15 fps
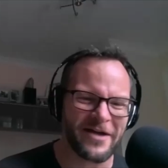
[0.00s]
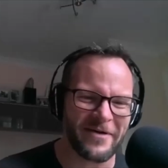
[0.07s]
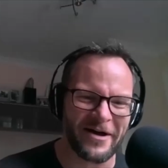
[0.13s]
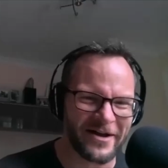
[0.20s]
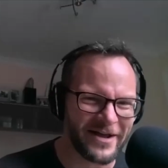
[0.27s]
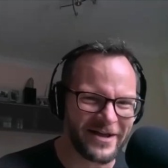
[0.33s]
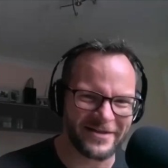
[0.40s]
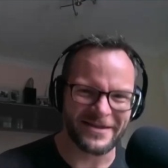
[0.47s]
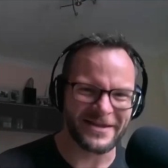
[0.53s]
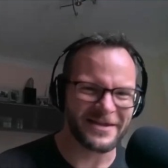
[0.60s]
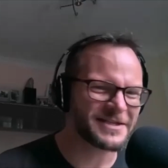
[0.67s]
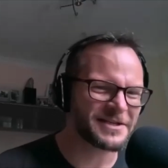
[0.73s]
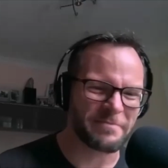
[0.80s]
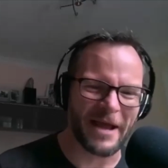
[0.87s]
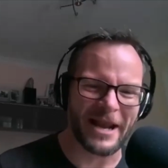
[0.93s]
it. The
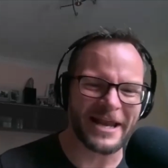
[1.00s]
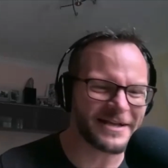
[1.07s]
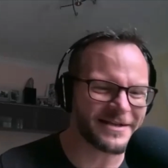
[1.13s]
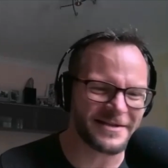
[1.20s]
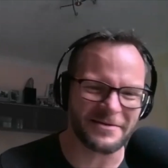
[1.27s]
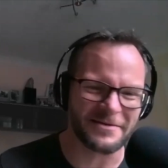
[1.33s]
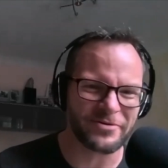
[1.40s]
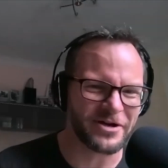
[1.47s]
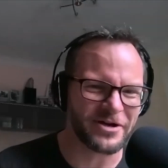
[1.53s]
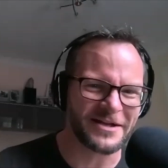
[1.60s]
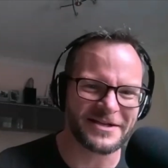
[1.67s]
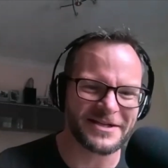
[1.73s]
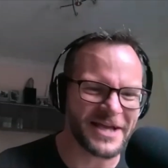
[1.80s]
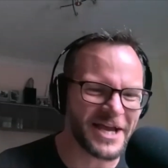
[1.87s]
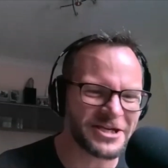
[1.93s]
spellings and
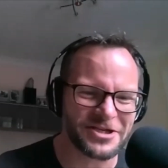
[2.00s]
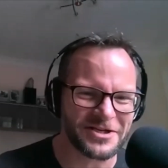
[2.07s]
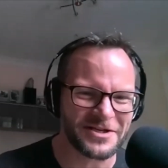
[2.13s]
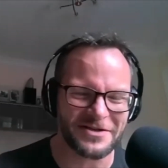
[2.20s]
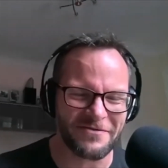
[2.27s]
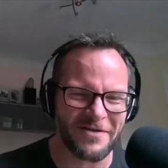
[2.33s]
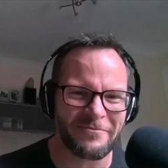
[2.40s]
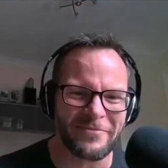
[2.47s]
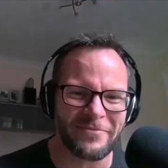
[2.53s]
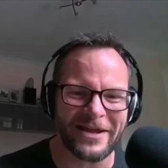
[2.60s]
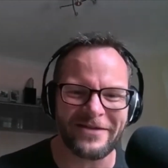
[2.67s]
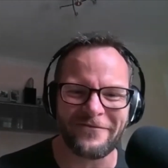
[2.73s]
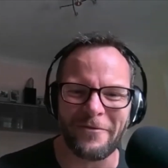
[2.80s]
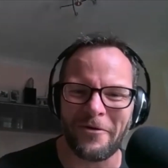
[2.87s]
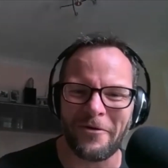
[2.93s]
pronunciations are
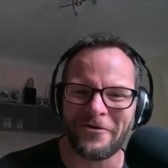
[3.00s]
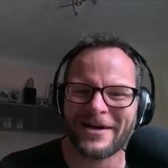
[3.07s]
unbelievable.